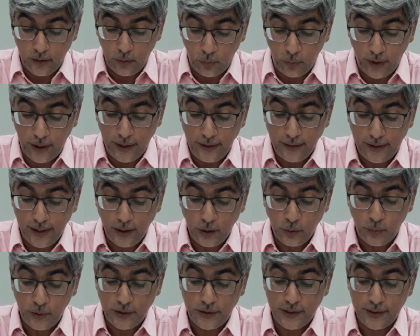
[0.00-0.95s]
that
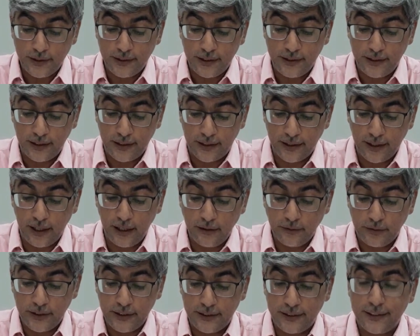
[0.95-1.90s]
which is in the graves
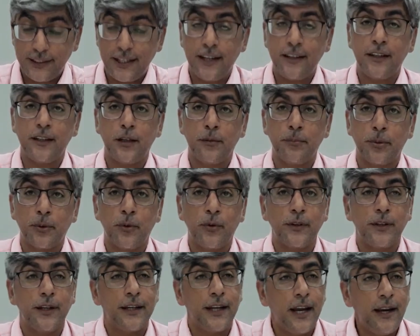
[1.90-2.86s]
is scattered abroad?
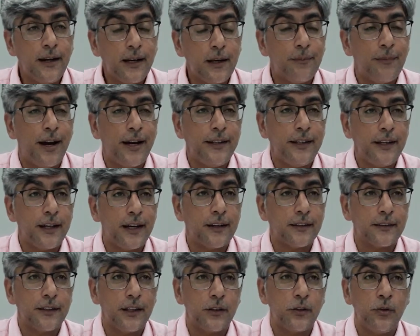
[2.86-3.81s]
Again reminding us
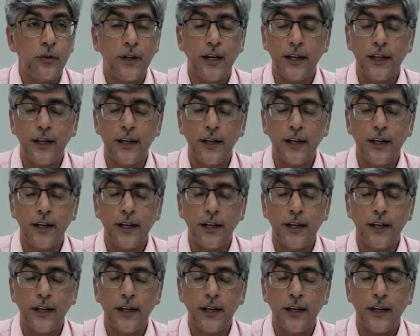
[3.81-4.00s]
that you can